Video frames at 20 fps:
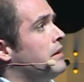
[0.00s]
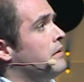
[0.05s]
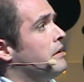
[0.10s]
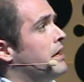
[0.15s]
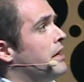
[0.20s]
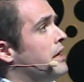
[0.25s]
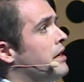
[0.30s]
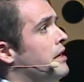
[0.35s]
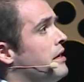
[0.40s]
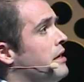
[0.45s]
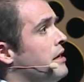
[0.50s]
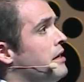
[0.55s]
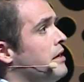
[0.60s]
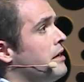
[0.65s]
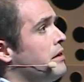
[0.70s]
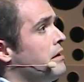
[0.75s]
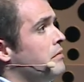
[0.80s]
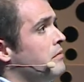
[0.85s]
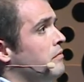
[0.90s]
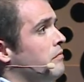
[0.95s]

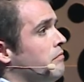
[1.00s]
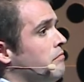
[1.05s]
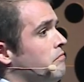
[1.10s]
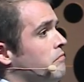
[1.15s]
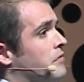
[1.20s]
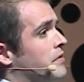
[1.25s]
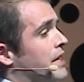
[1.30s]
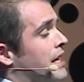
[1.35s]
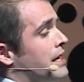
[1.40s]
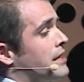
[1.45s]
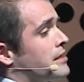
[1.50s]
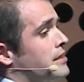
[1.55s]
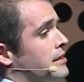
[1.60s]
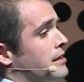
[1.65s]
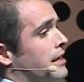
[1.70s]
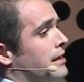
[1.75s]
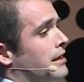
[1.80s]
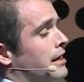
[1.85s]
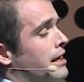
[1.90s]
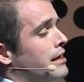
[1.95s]
uh, tasks
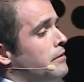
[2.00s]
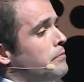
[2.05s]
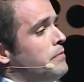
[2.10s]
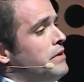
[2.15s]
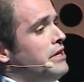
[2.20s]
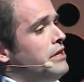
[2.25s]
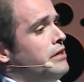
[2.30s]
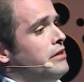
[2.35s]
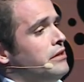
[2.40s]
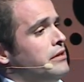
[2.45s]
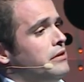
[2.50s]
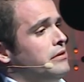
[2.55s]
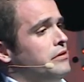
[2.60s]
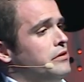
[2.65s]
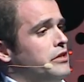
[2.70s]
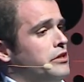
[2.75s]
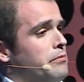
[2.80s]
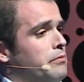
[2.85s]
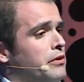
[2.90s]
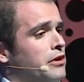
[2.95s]
that are being
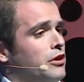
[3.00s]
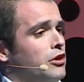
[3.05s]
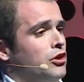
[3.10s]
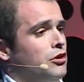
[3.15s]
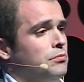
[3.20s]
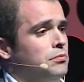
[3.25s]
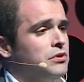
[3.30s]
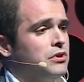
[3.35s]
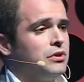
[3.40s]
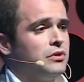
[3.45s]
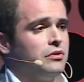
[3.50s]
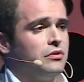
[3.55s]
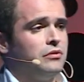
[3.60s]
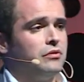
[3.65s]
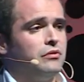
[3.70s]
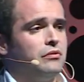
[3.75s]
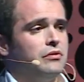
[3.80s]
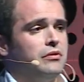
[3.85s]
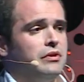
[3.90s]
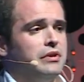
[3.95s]
developed,
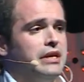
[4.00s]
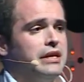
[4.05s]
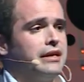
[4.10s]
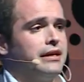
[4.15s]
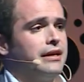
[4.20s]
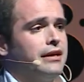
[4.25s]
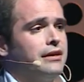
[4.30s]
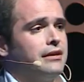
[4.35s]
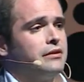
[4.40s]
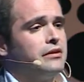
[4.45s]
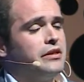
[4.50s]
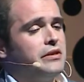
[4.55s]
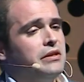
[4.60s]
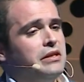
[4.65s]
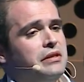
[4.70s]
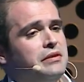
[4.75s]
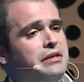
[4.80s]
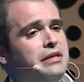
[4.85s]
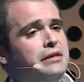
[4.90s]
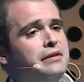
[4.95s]
they can de
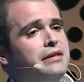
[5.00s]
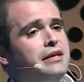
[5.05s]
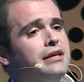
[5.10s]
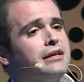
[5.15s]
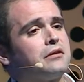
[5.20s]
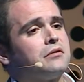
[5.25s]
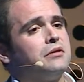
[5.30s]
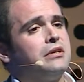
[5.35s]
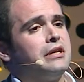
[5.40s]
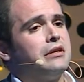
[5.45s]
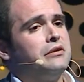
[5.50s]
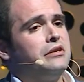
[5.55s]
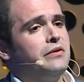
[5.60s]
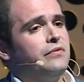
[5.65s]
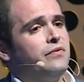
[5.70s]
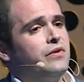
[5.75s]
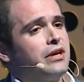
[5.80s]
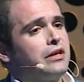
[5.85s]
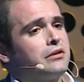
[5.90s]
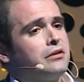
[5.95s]
detect the
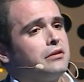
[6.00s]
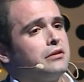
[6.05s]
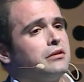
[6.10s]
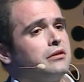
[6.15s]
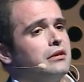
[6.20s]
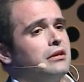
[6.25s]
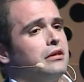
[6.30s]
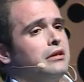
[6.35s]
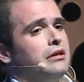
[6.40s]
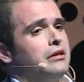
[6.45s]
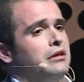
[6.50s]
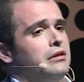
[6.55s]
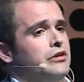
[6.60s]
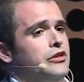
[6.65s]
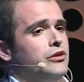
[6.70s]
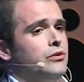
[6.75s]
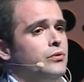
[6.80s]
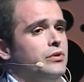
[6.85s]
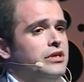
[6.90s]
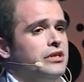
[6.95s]
defected
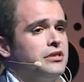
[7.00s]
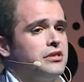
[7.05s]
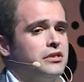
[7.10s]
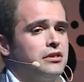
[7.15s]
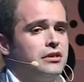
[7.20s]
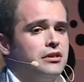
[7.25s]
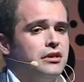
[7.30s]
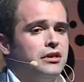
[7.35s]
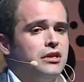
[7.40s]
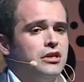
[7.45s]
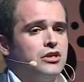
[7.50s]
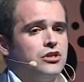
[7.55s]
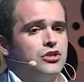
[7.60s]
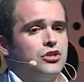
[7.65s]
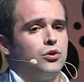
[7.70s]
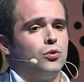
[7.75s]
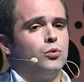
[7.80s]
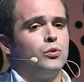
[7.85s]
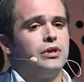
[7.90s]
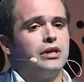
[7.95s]
units
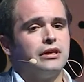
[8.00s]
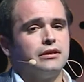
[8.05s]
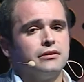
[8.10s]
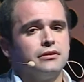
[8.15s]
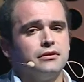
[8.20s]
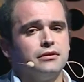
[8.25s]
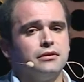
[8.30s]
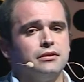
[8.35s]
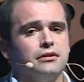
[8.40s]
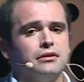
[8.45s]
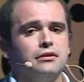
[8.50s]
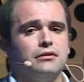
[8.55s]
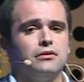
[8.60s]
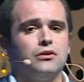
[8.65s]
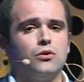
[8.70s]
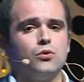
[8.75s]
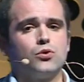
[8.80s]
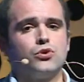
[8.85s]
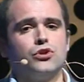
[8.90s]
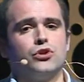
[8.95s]
so that
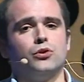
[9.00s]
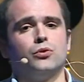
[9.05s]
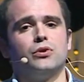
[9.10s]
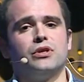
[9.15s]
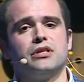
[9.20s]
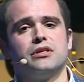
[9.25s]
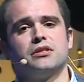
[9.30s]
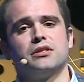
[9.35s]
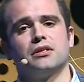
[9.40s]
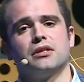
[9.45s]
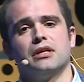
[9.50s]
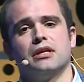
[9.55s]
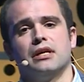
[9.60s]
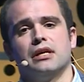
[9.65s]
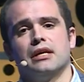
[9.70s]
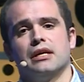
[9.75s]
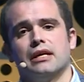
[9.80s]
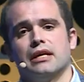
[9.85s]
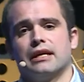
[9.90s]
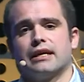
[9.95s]
those units
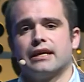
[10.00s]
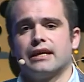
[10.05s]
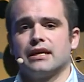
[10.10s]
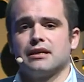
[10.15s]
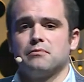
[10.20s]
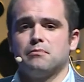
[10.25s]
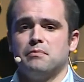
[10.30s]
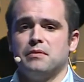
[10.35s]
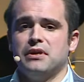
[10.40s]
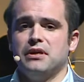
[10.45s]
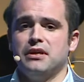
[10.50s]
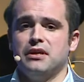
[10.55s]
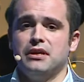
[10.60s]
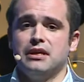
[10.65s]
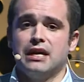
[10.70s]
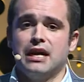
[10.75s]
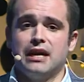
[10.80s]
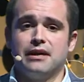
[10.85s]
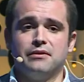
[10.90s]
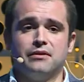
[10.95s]
can be
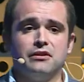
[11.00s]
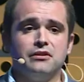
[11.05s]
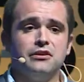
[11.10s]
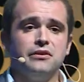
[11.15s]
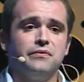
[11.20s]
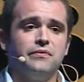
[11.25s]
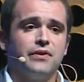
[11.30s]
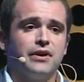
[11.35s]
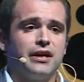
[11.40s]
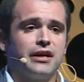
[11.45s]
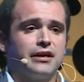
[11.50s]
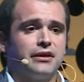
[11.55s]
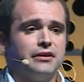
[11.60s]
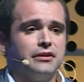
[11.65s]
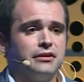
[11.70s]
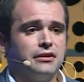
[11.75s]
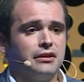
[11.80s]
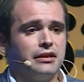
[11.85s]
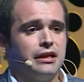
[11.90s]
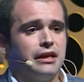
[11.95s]
identified
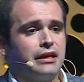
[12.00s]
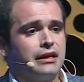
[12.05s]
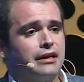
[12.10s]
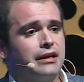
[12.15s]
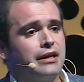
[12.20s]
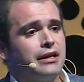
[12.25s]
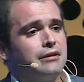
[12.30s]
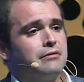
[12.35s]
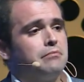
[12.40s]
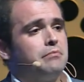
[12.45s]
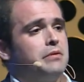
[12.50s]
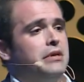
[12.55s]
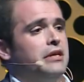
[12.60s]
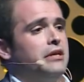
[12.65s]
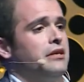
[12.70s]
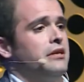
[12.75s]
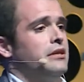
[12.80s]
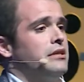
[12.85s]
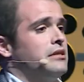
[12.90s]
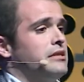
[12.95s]
and can
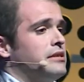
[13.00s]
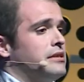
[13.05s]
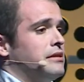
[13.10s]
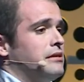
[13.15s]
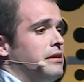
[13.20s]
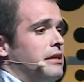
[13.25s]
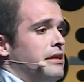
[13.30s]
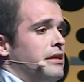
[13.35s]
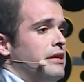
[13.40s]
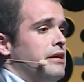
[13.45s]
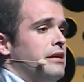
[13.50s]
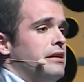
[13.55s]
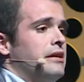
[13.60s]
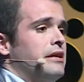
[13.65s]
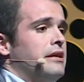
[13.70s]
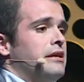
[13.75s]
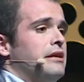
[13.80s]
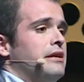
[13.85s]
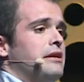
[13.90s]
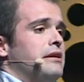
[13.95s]
be
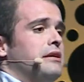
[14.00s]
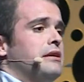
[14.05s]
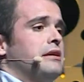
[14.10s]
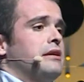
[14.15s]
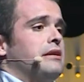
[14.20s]
uh,